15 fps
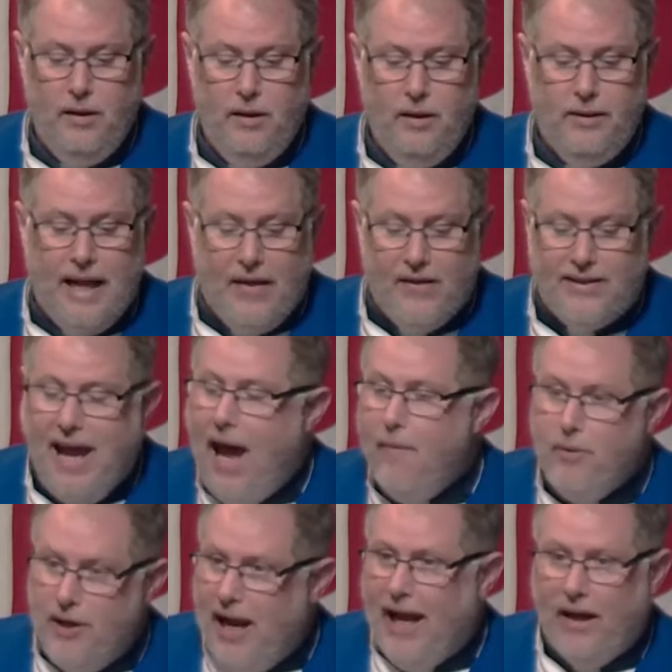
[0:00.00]
Now, the
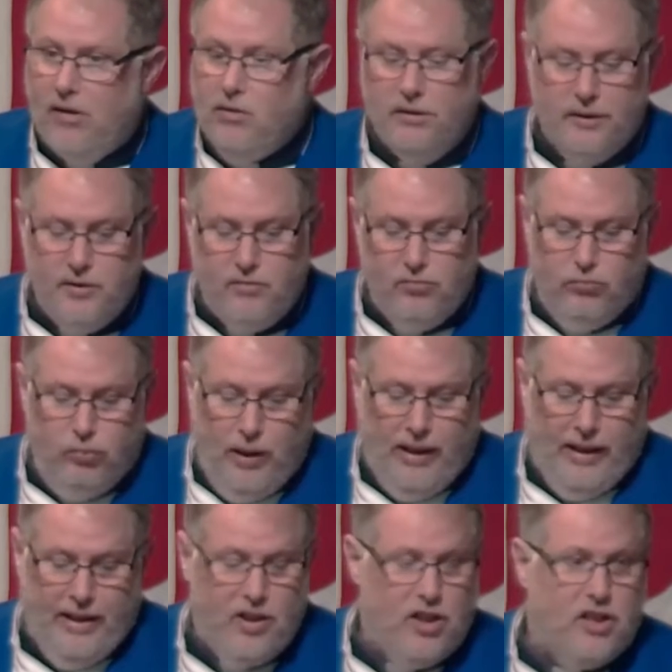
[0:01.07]
tabernacle is
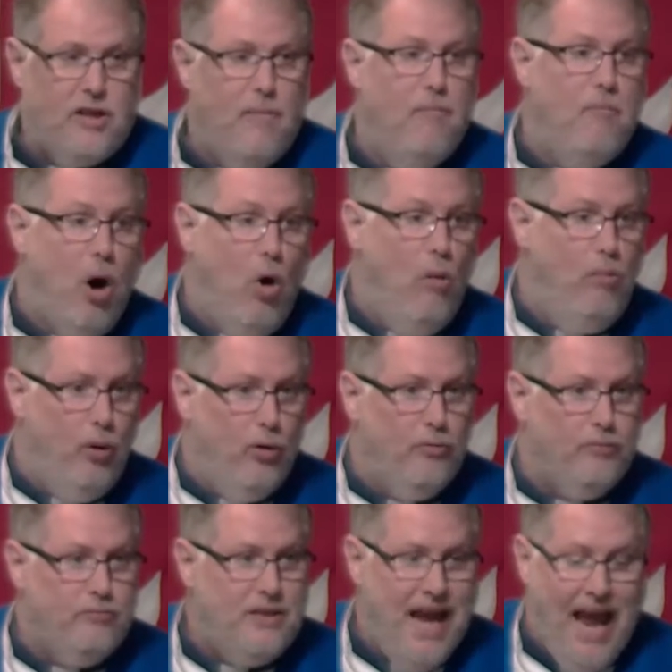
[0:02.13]
really just a mobile
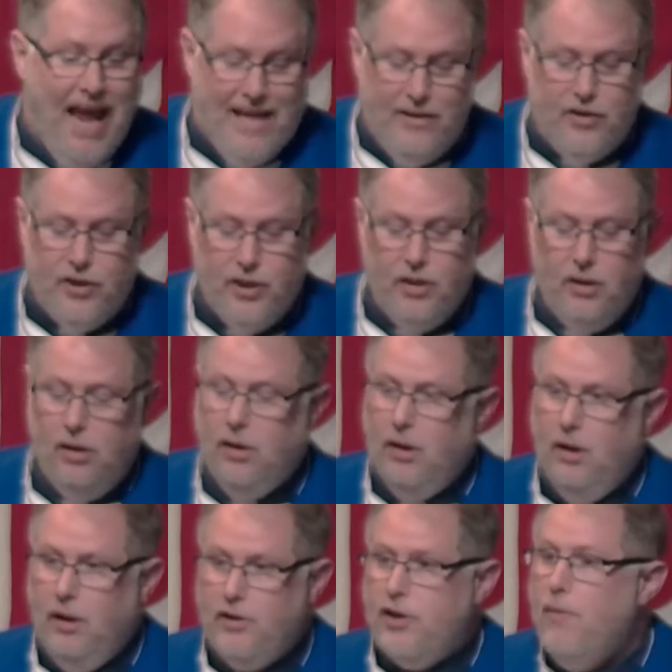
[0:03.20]
tent.
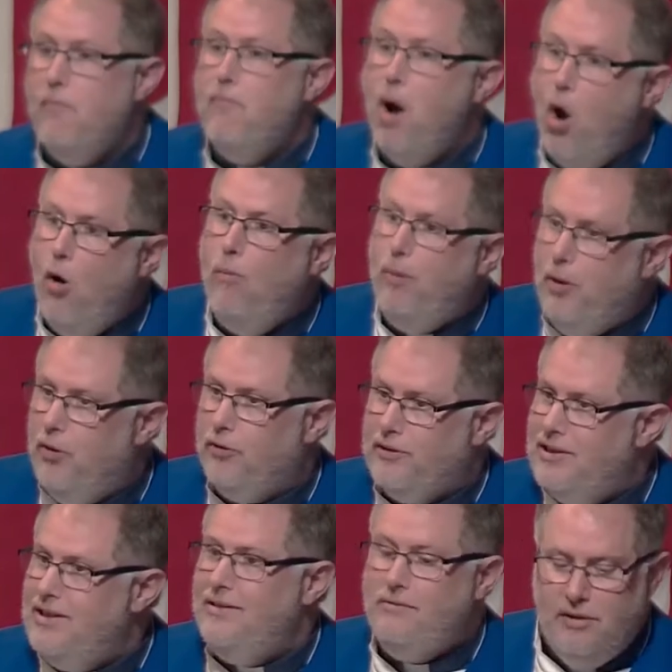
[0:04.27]
The
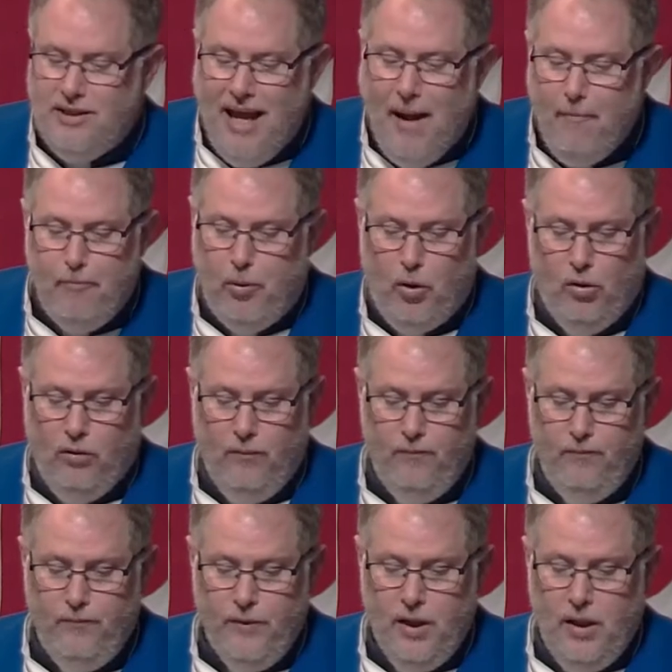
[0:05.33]
mobile temple.
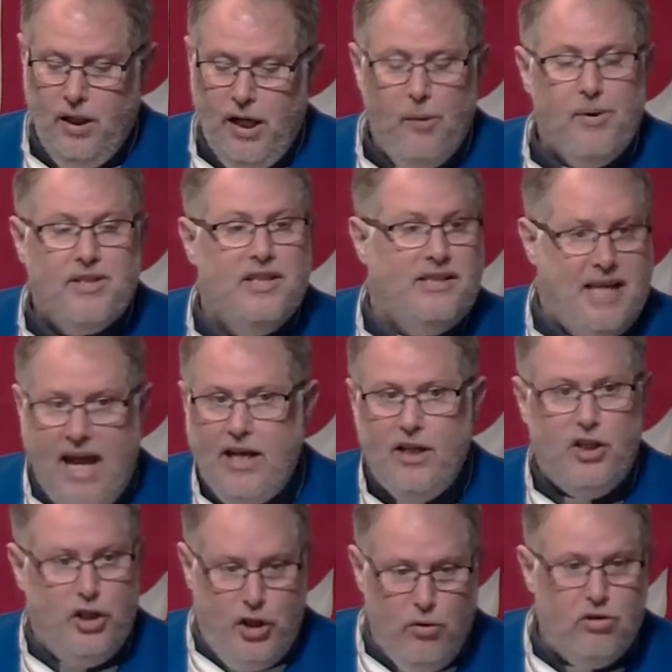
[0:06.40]
It was a tent
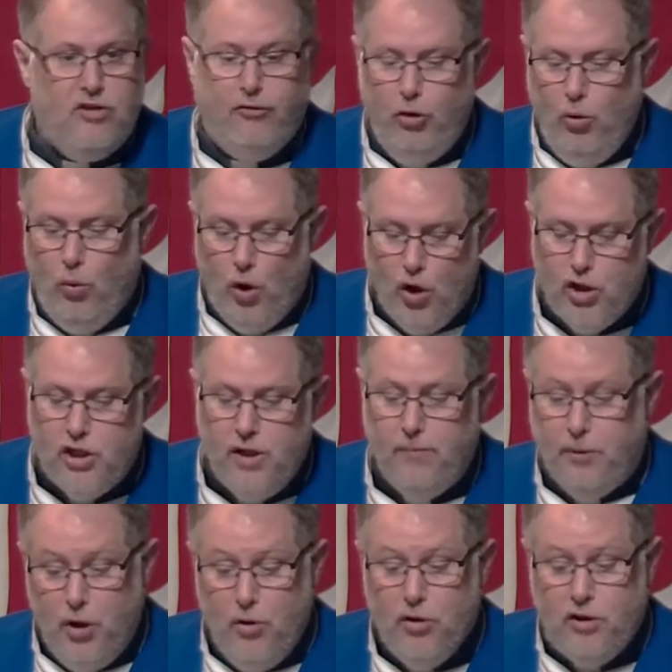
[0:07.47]
used for worship,
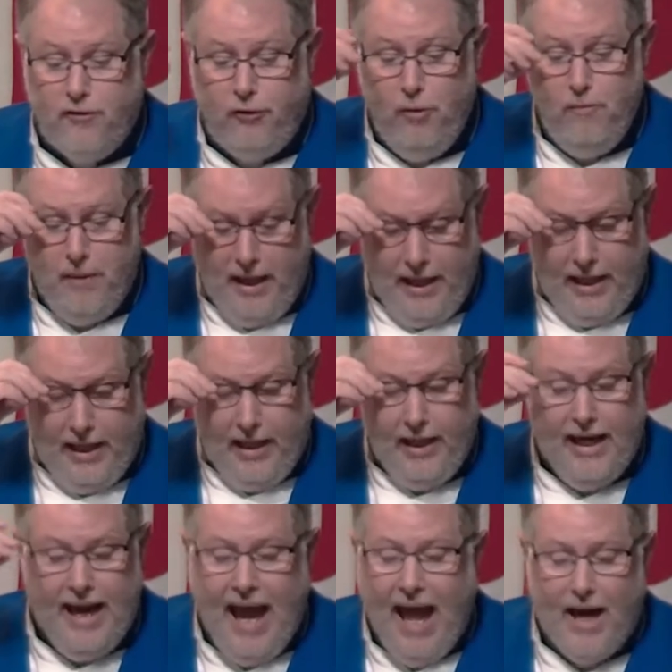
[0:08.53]
used for meeting. It
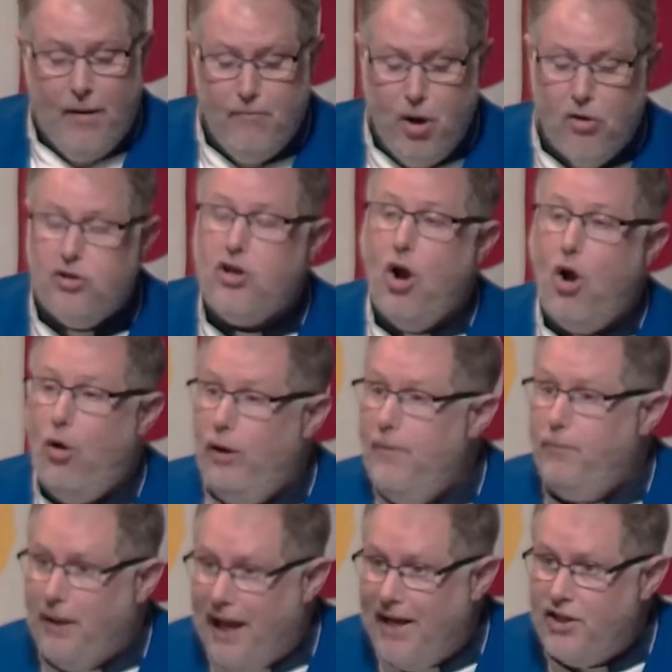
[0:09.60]
had a most holy
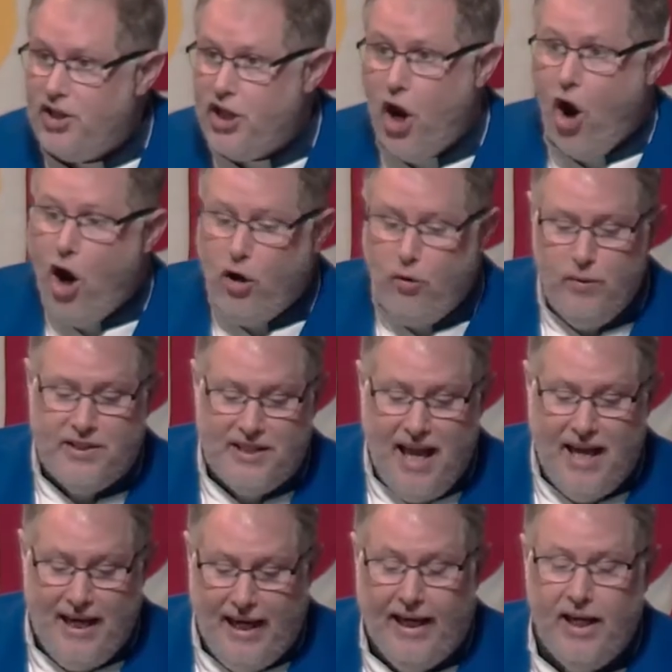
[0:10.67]
place. The ark was
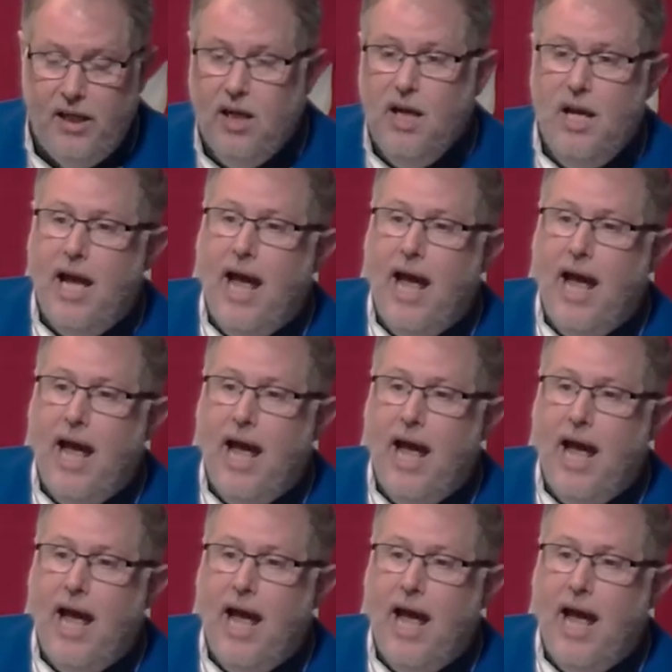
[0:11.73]
set in it.